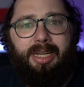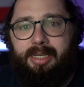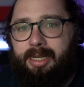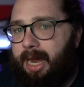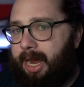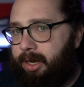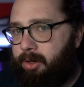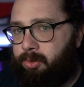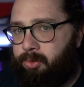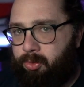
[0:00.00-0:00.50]

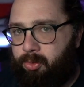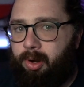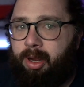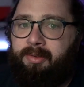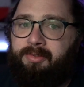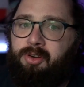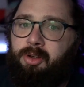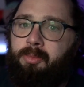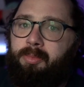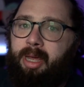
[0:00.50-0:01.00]
titled
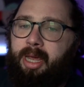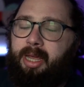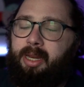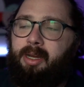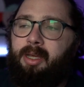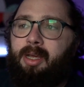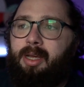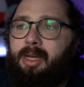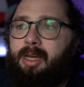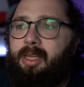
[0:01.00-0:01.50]
Grave
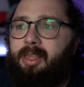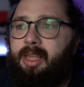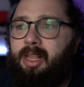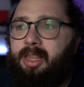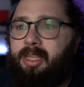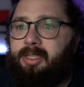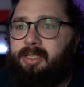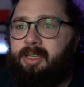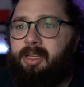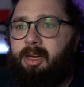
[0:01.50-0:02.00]
Domain, that
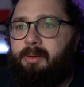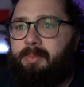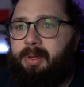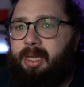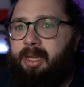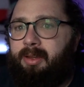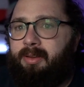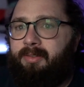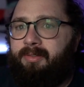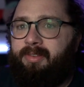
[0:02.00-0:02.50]
this is going to
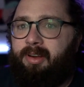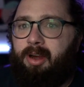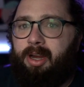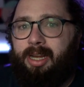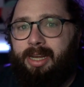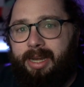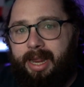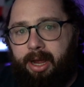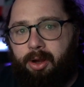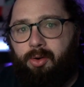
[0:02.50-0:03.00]
be very
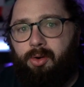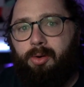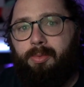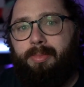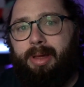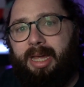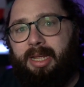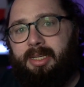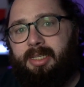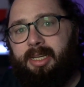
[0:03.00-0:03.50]

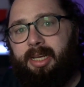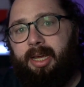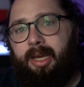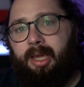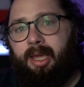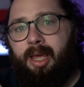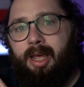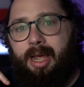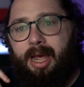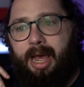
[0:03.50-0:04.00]

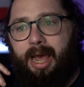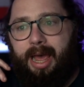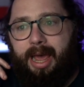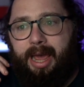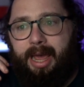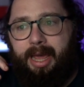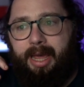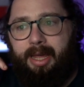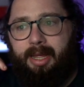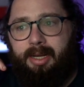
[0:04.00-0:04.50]
necromantic
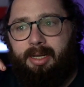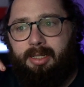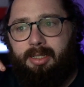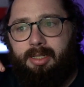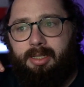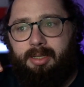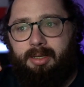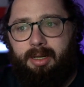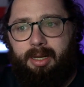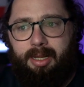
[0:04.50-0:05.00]

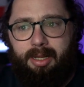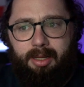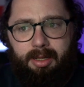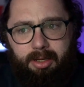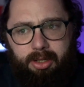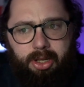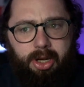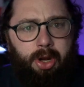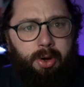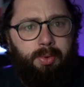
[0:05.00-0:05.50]
and,
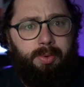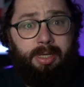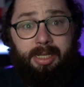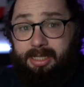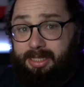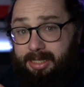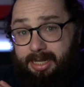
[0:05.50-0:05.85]
you know,